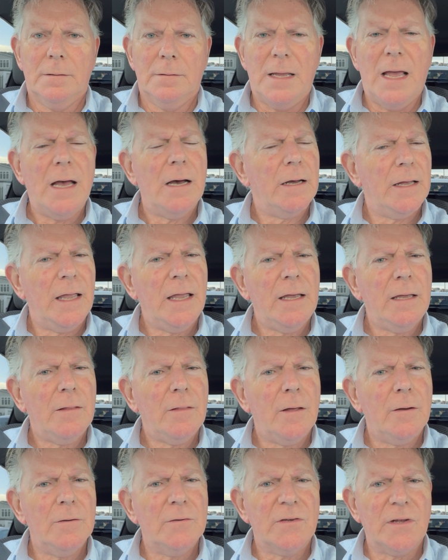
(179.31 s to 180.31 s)
Yeah, I hear
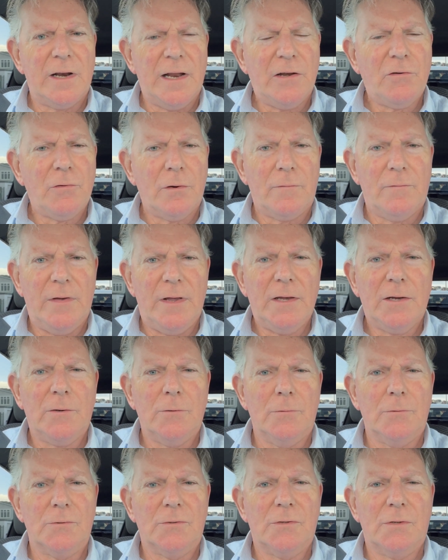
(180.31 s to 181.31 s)
those electric
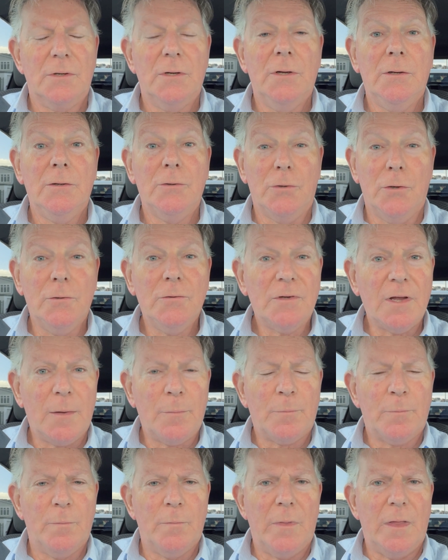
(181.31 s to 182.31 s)
vehicles use up
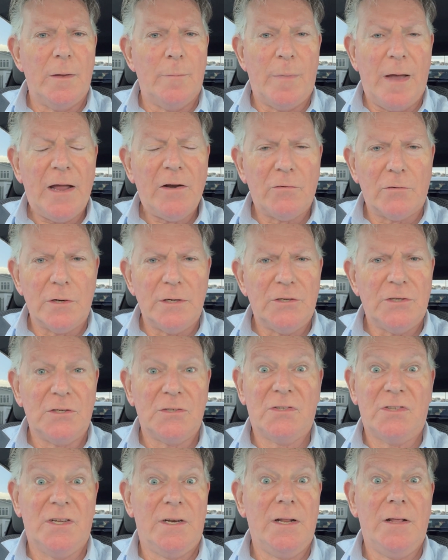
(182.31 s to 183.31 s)
their battery
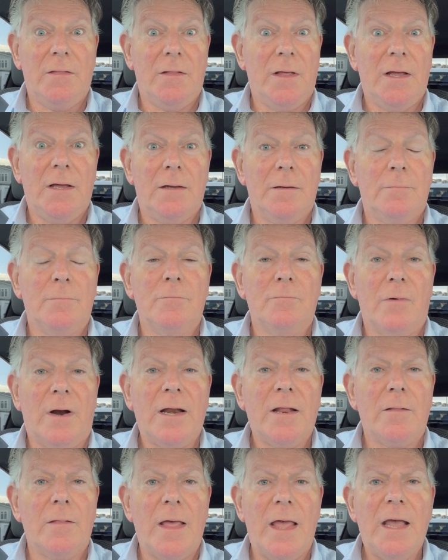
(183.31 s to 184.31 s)
just sitting there
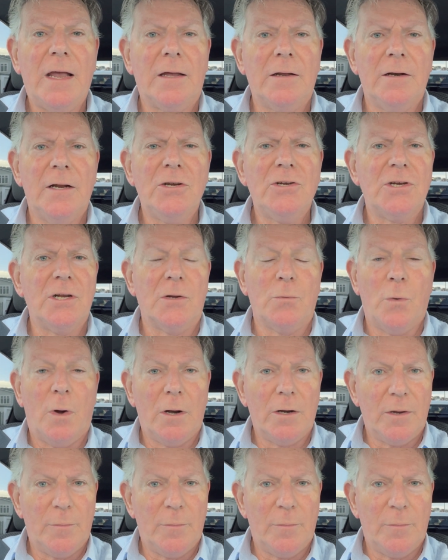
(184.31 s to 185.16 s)
running the air conditioning while you're